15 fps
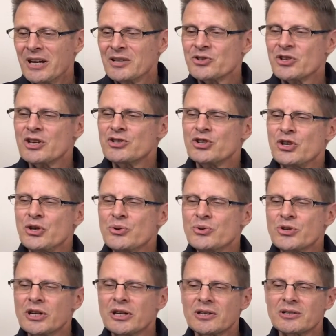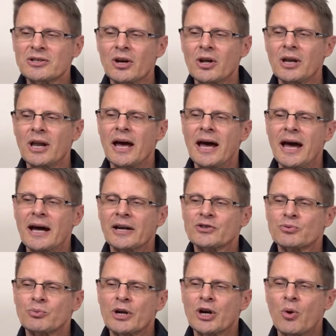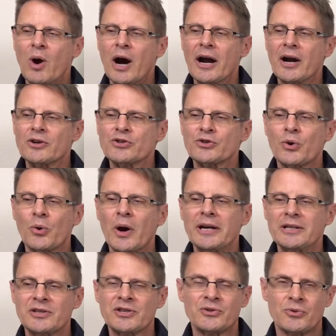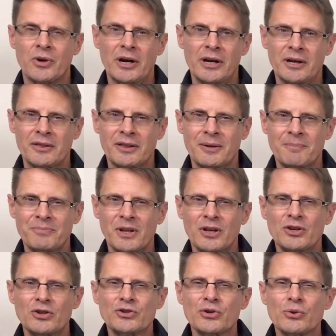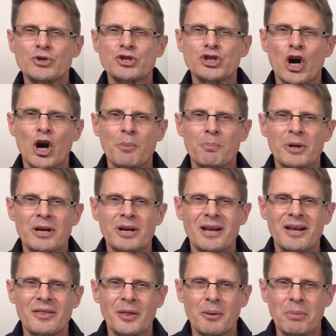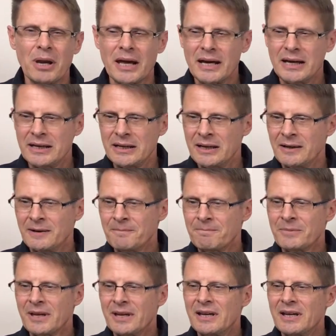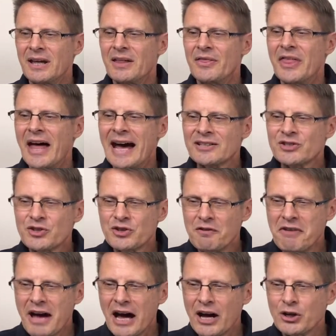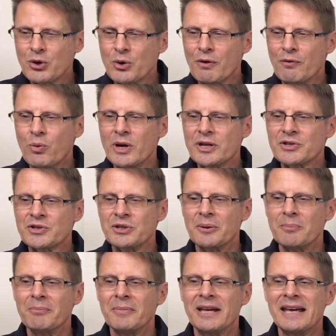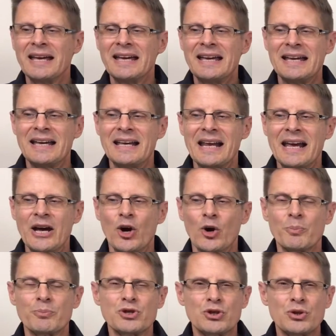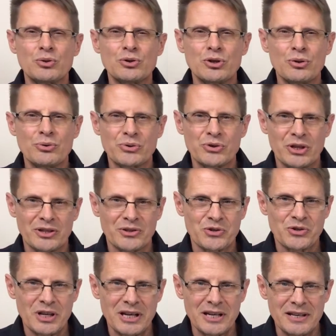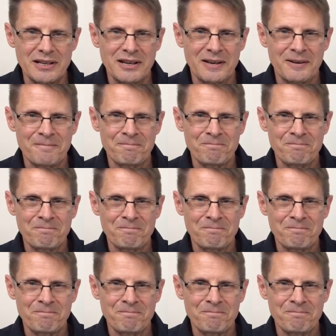It says, "Using a dull axe requires great strength, so sharpen the blade." That's the value of wisdom. It helps you to succeed.